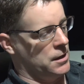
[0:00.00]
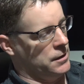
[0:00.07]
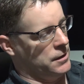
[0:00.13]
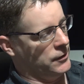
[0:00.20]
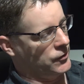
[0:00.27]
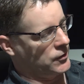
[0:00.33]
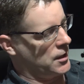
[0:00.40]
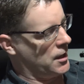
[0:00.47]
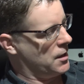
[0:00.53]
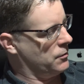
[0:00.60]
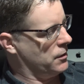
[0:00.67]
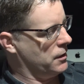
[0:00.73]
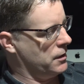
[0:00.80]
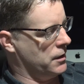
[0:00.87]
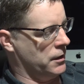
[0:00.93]
This
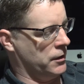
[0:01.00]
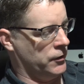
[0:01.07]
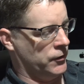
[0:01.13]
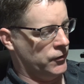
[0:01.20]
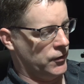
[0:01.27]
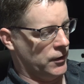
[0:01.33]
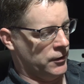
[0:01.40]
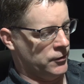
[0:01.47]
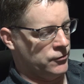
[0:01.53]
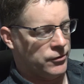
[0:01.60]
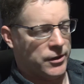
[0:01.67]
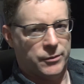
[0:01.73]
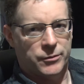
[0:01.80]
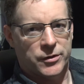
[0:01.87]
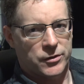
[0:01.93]
camera is a
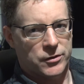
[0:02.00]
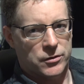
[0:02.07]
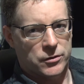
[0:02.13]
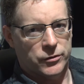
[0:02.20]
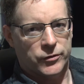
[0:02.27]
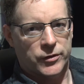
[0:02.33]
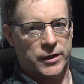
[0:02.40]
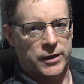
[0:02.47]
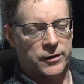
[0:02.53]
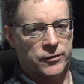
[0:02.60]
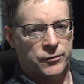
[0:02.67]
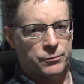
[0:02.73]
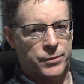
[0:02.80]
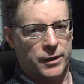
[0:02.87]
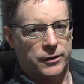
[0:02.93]
dream to use. It is
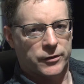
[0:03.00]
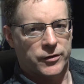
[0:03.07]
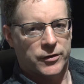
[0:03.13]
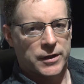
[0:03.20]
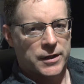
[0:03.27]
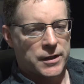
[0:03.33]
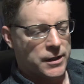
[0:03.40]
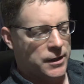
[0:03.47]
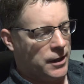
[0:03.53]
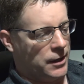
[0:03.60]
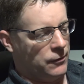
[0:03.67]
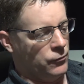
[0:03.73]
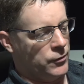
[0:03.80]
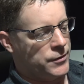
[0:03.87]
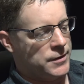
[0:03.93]
built
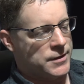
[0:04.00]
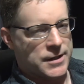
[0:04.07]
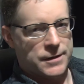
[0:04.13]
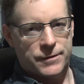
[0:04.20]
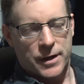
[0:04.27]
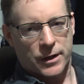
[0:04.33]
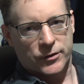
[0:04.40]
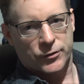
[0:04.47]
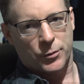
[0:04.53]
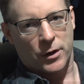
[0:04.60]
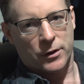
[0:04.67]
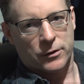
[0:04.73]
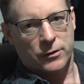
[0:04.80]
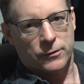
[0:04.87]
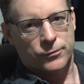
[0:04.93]
with the DVX
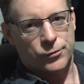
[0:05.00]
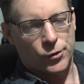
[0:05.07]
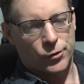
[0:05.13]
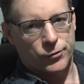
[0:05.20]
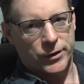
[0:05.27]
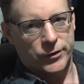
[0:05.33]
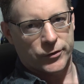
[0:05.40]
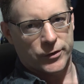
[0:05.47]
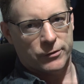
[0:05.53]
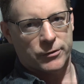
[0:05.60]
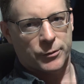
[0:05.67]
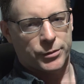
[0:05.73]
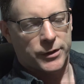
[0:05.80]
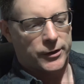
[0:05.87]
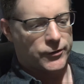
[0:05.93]
moniker for a reason. It
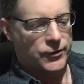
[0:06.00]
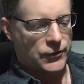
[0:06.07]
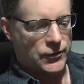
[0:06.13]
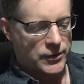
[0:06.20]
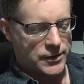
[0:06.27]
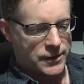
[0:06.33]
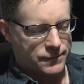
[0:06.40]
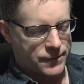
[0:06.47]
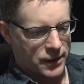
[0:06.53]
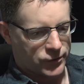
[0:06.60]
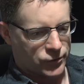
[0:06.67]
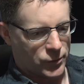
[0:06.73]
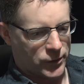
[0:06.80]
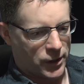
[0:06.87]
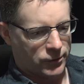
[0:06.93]
replaces the
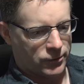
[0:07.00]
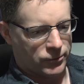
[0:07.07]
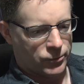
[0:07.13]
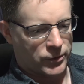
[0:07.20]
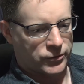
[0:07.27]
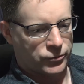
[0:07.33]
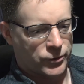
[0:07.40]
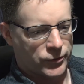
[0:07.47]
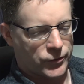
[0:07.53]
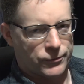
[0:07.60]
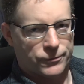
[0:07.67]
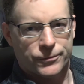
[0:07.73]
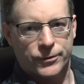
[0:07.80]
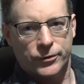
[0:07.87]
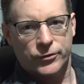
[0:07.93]
DVX100, which was the
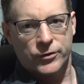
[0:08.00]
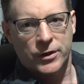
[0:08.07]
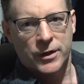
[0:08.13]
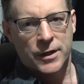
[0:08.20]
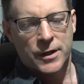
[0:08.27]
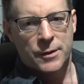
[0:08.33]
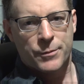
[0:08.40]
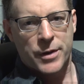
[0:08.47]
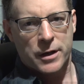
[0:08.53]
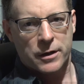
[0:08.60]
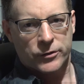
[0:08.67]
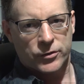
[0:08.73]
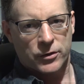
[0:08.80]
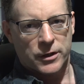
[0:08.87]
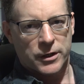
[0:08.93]
first
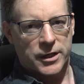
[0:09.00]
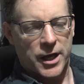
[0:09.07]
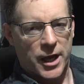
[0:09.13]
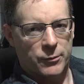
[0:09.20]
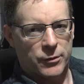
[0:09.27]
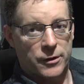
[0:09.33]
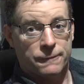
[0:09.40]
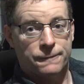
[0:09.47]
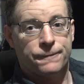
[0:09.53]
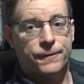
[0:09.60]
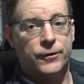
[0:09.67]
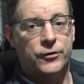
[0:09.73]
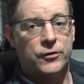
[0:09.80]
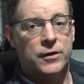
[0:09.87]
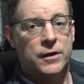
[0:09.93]
Panasonic camera, the
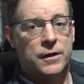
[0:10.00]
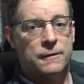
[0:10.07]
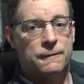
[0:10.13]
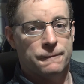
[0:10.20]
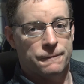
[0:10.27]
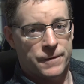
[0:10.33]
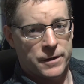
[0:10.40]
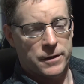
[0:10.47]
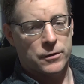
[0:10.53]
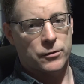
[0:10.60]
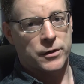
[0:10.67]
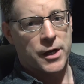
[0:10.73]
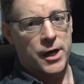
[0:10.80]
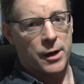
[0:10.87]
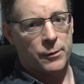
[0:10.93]
first video
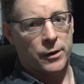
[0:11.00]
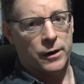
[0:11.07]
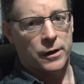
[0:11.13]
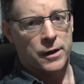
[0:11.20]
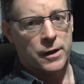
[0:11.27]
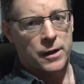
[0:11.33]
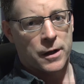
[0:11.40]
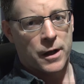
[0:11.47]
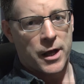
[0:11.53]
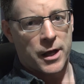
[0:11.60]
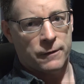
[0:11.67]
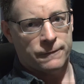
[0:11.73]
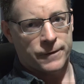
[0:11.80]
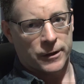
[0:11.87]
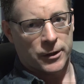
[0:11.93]
camera
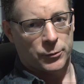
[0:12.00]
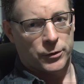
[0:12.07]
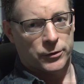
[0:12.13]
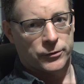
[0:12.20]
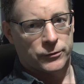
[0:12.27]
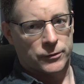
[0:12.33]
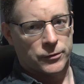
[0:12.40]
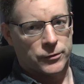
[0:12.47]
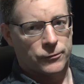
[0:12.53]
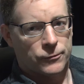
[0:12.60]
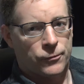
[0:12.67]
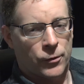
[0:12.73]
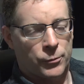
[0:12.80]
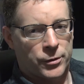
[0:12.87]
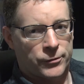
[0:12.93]
available
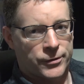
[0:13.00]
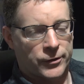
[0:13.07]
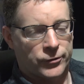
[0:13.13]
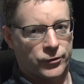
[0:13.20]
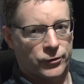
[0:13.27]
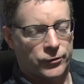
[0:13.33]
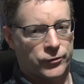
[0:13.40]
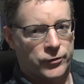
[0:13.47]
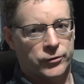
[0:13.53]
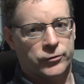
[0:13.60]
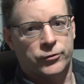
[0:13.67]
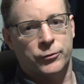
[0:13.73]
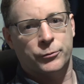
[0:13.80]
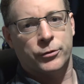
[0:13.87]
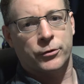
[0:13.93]
for professionals to
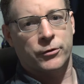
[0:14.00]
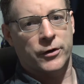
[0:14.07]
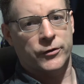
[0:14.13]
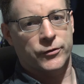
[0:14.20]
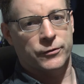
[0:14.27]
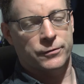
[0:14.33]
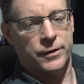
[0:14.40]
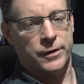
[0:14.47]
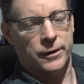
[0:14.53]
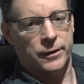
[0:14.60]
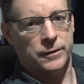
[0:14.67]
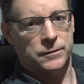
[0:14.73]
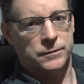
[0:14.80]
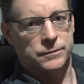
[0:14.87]
shoot progressive video.